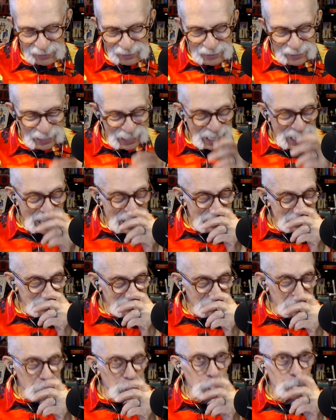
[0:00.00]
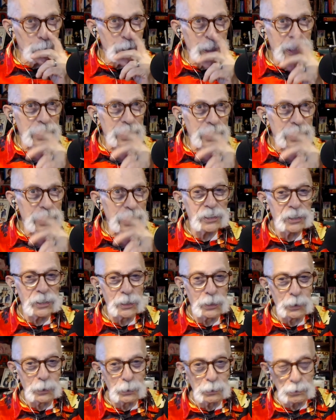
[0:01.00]
That's the way it
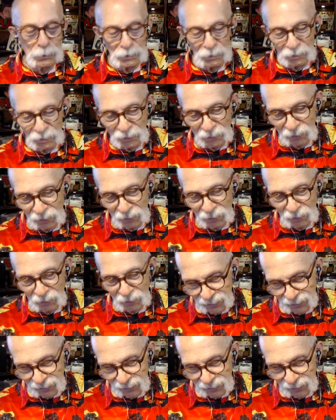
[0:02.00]
goes.